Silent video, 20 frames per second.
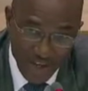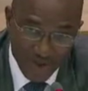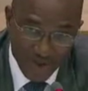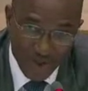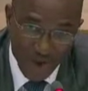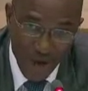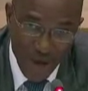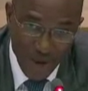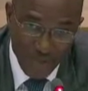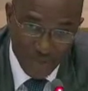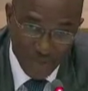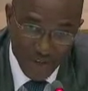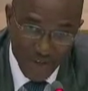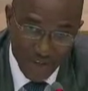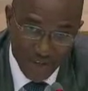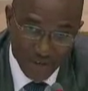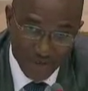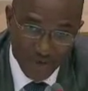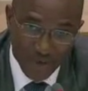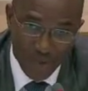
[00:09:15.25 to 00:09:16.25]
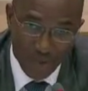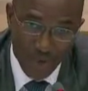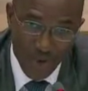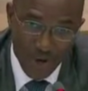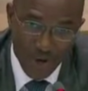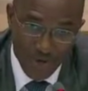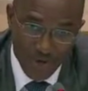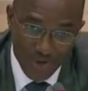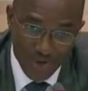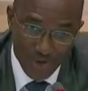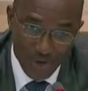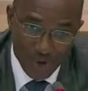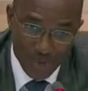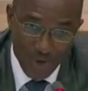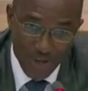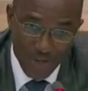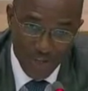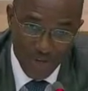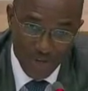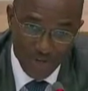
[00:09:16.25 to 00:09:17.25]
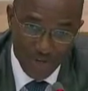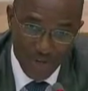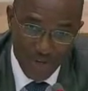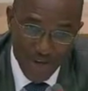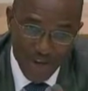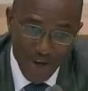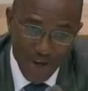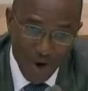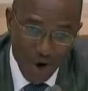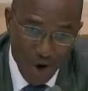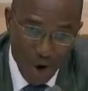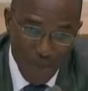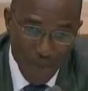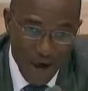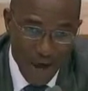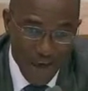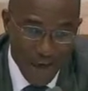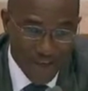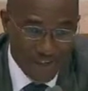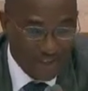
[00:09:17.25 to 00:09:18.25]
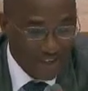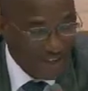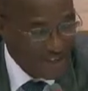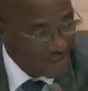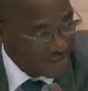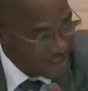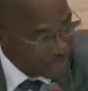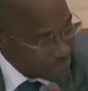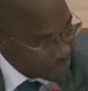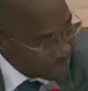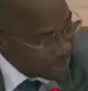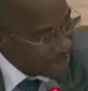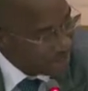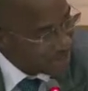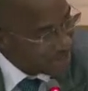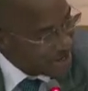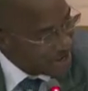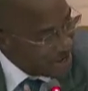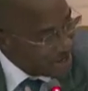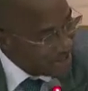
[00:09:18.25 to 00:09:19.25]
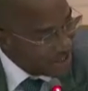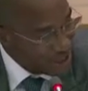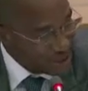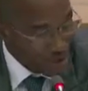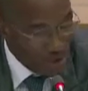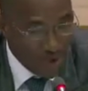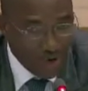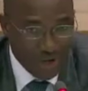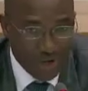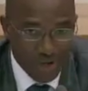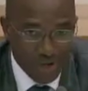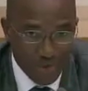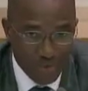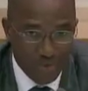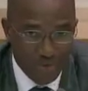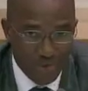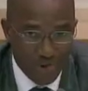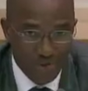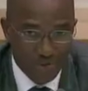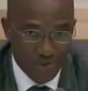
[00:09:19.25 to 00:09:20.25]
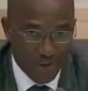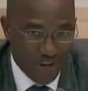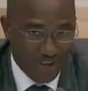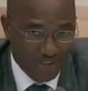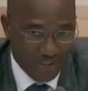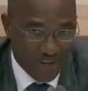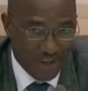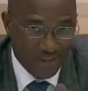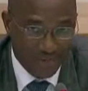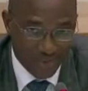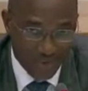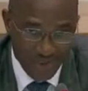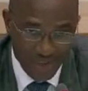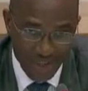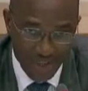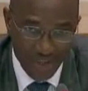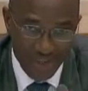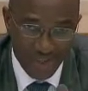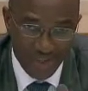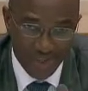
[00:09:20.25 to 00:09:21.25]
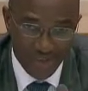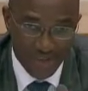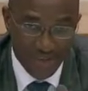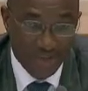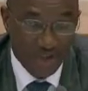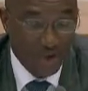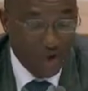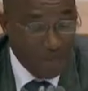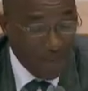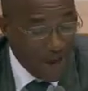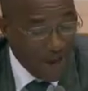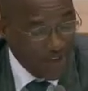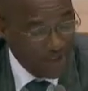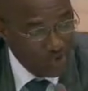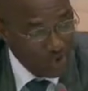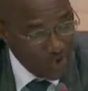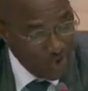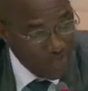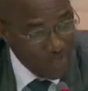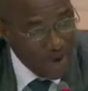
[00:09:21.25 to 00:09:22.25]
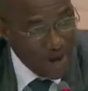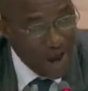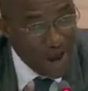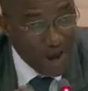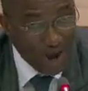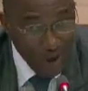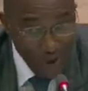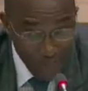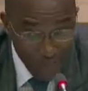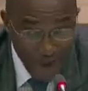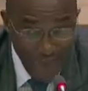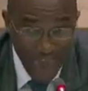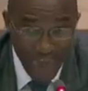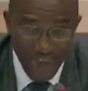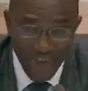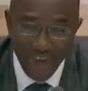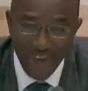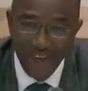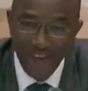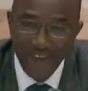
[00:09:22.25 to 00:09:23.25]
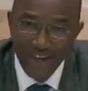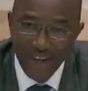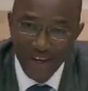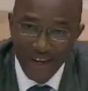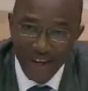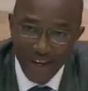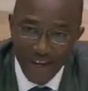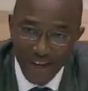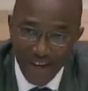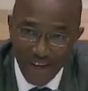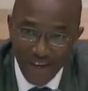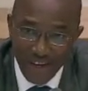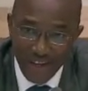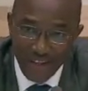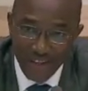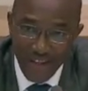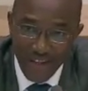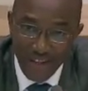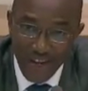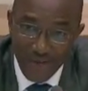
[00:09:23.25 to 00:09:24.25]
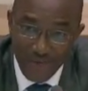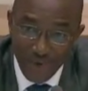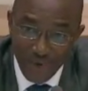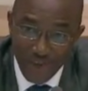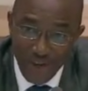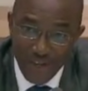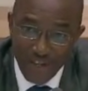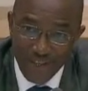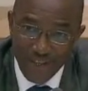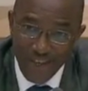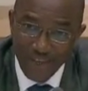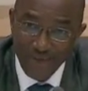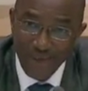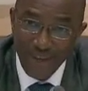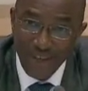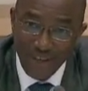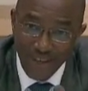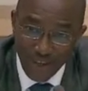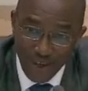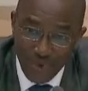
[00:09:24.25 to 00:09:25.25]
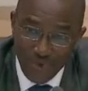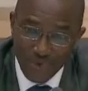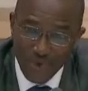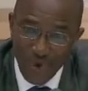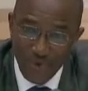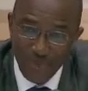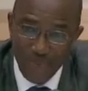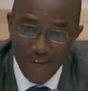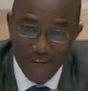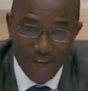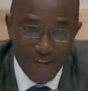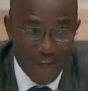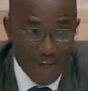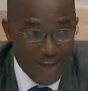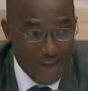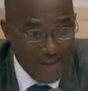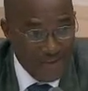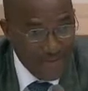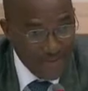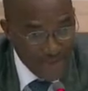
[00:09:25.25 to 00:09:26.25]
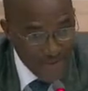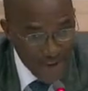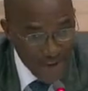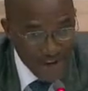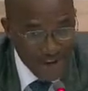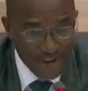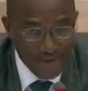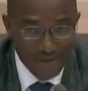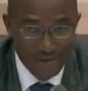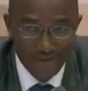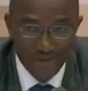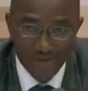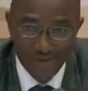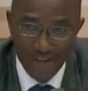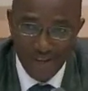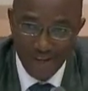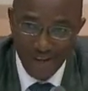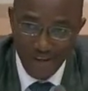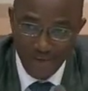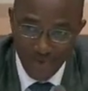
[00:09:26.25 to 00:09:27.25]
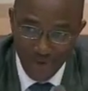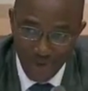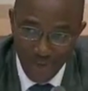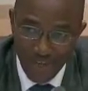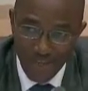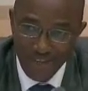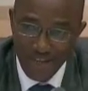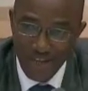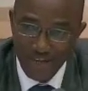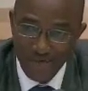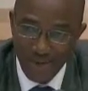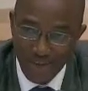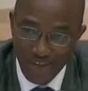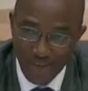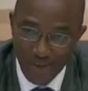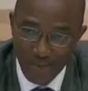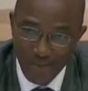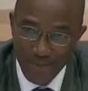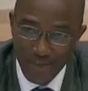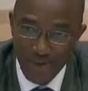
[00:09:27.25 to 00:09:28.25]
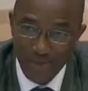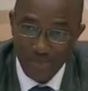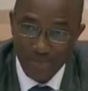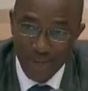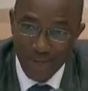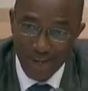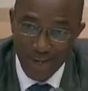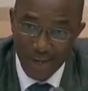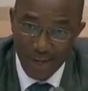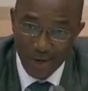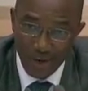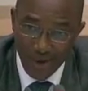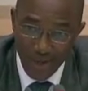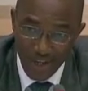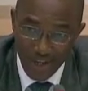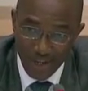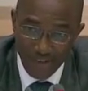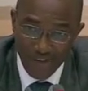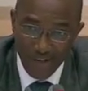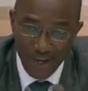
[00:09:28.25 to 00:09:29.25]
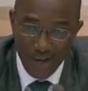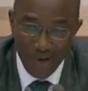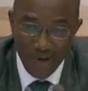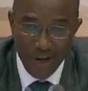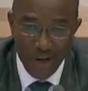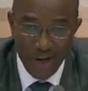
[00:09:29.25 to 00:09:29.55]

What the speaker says: wanted to highlight, and I'm saying that when we don't have those type of laws, maybe that's a role we could be playing as civil society. How can we assist in mainstreaming and ensuring that cities adopt,